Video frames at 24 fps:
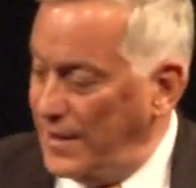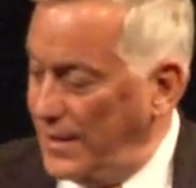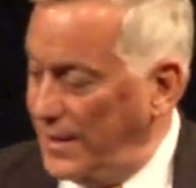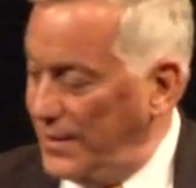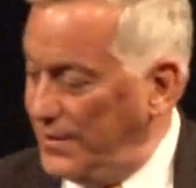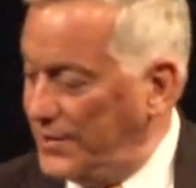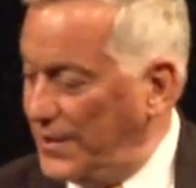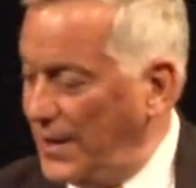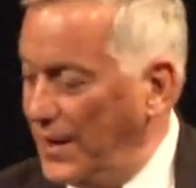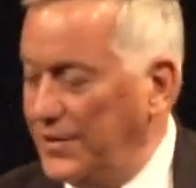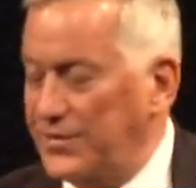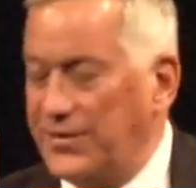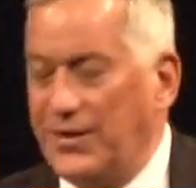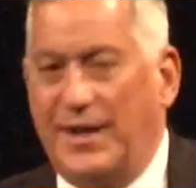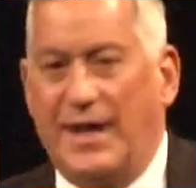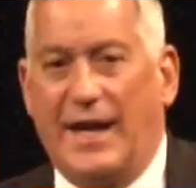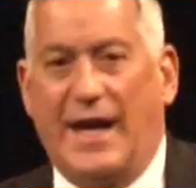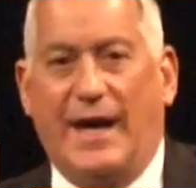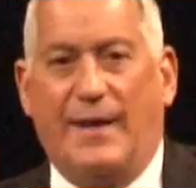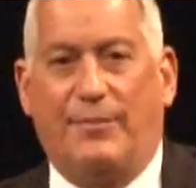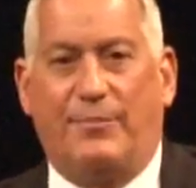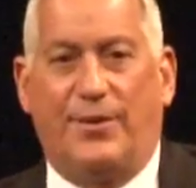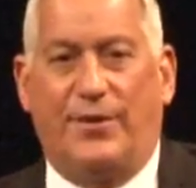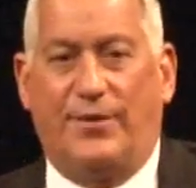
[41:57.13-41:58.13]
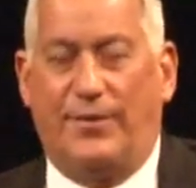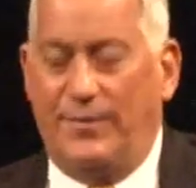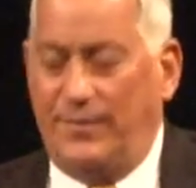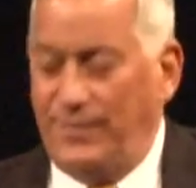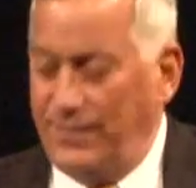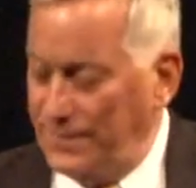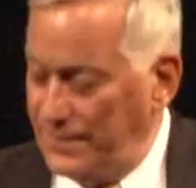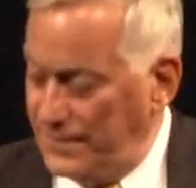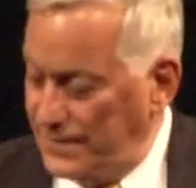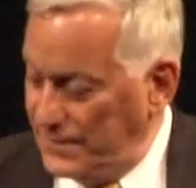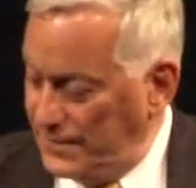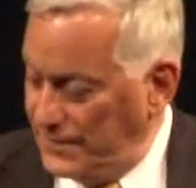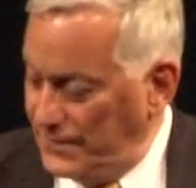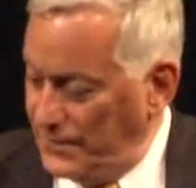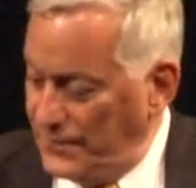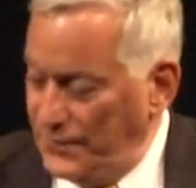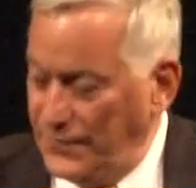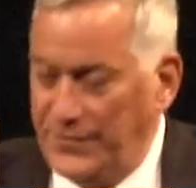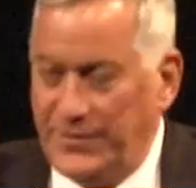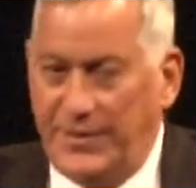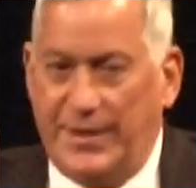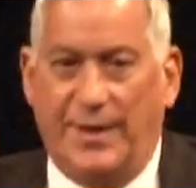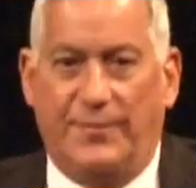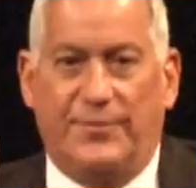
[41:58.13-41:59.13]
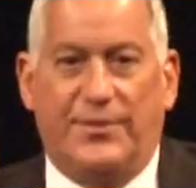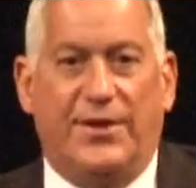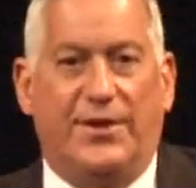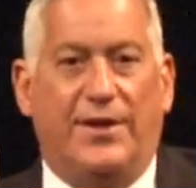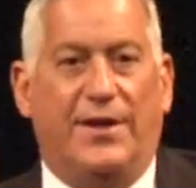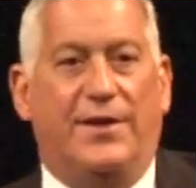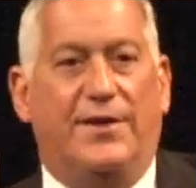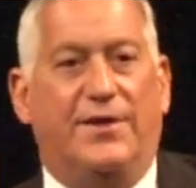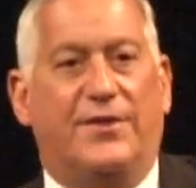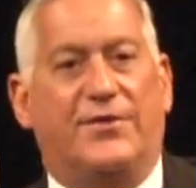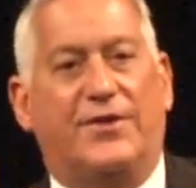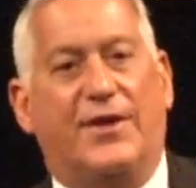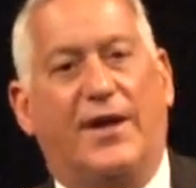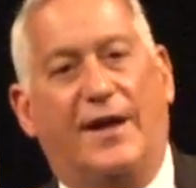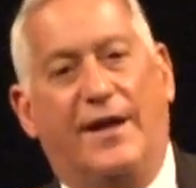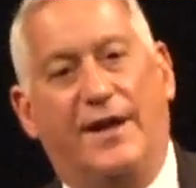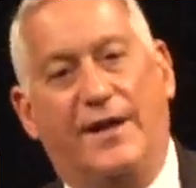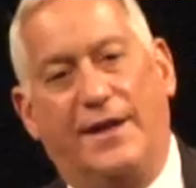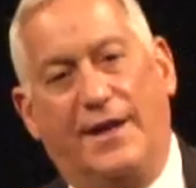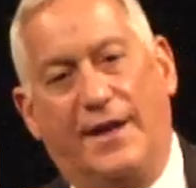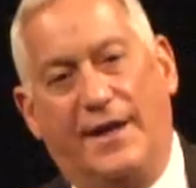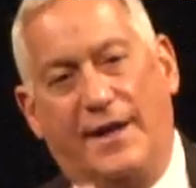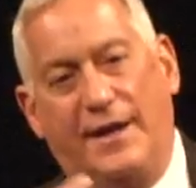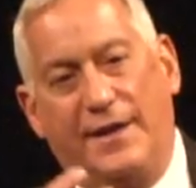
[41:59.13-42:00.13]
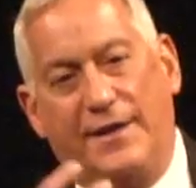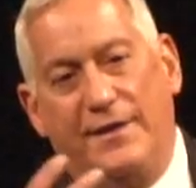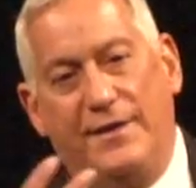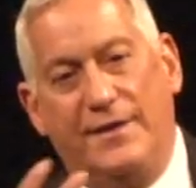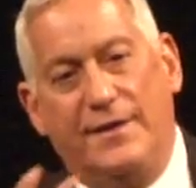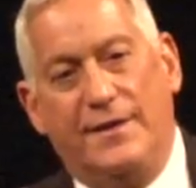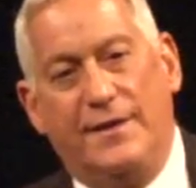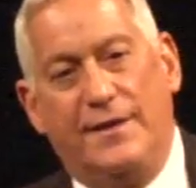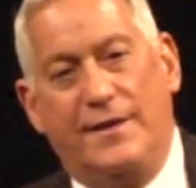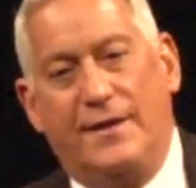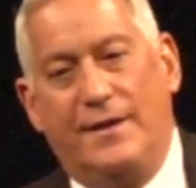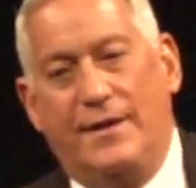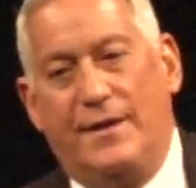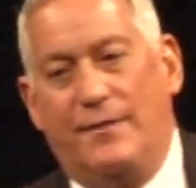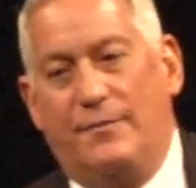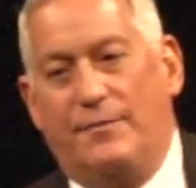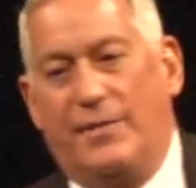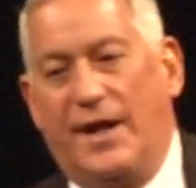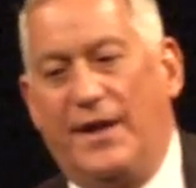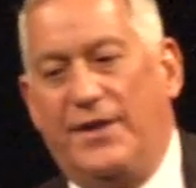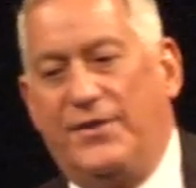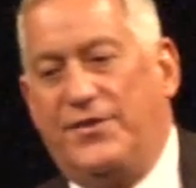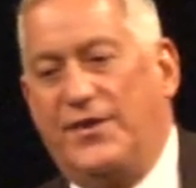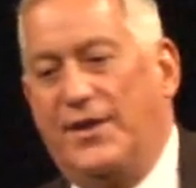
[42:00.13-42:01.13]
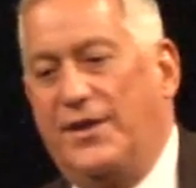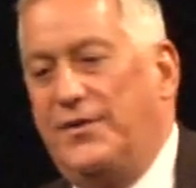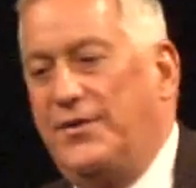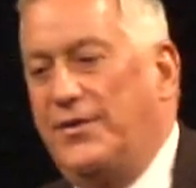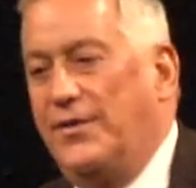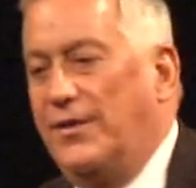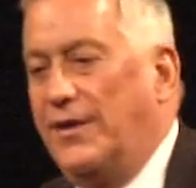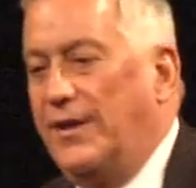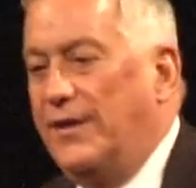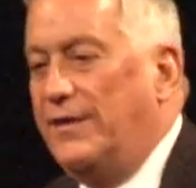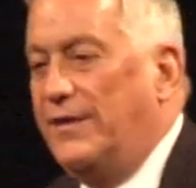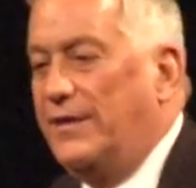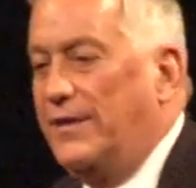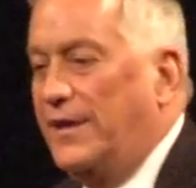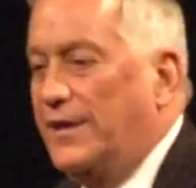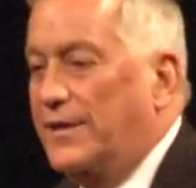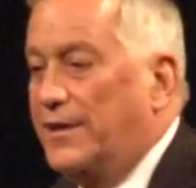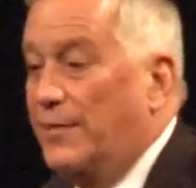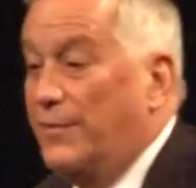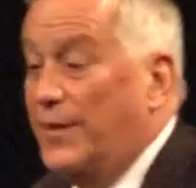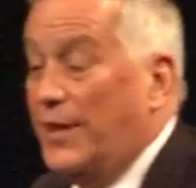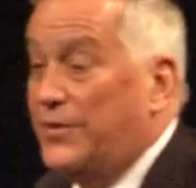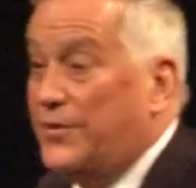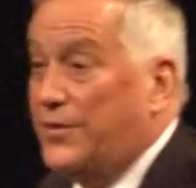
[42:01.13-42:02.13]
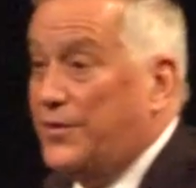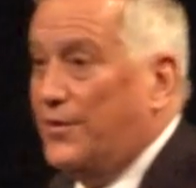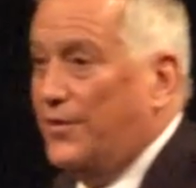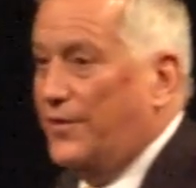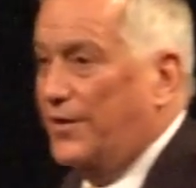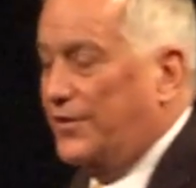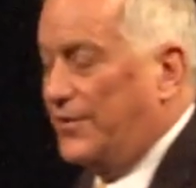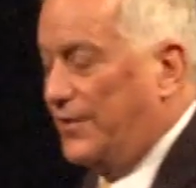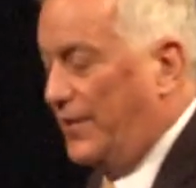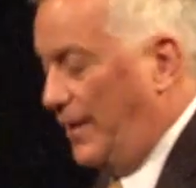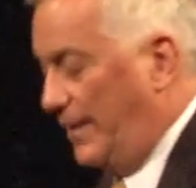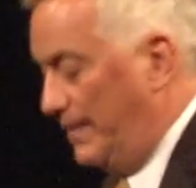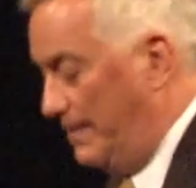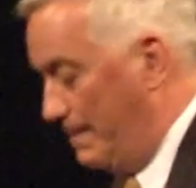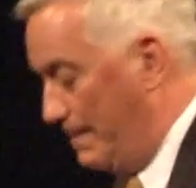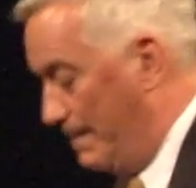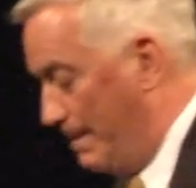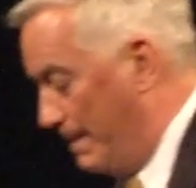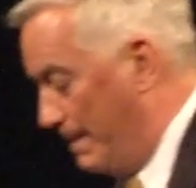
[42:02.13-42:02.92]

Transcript: He takes an apple, dips it in the cyanide, bites into it, and commits suicide.